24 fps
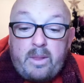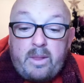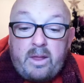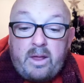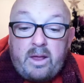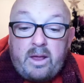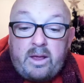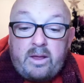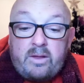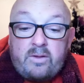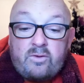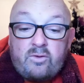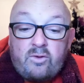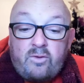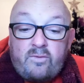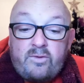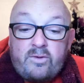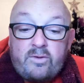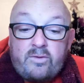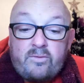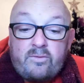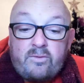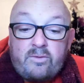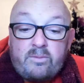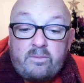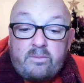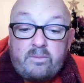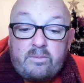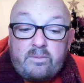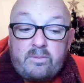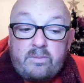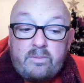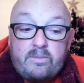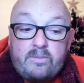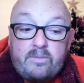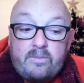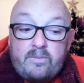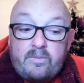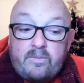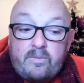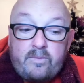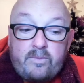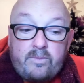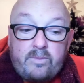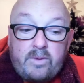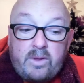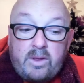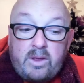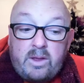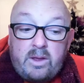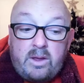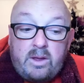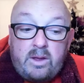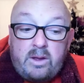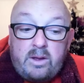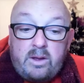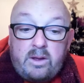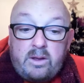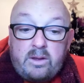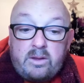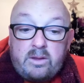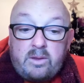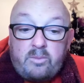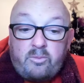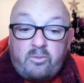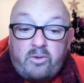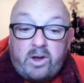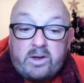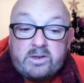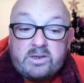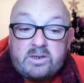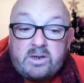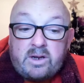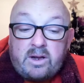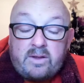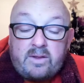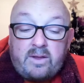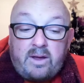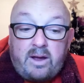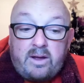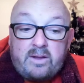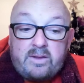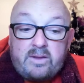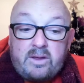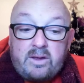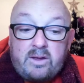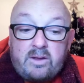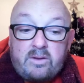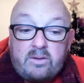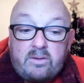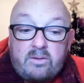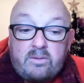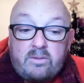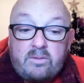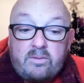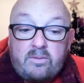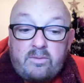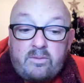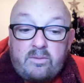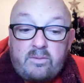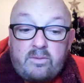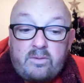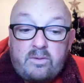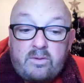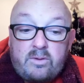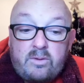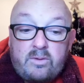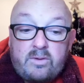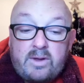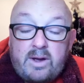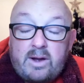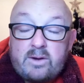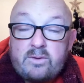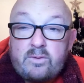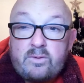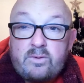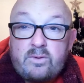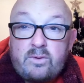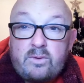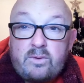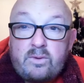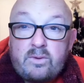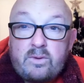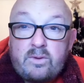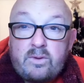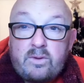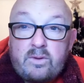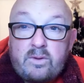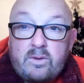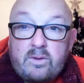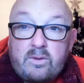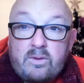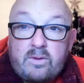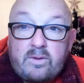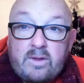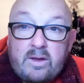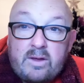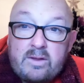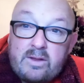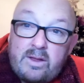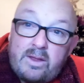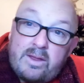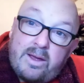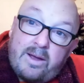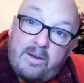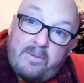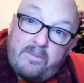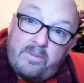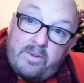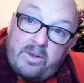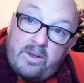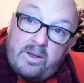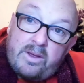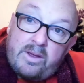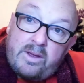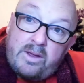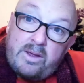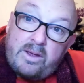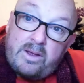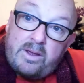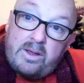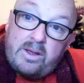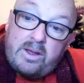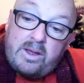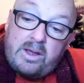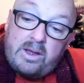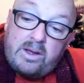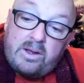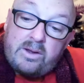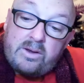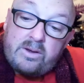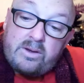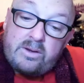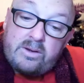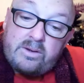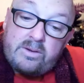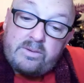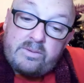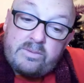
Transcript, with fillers: he suffers from depression, anxiety, and suicidal thoughts and things like that. He can,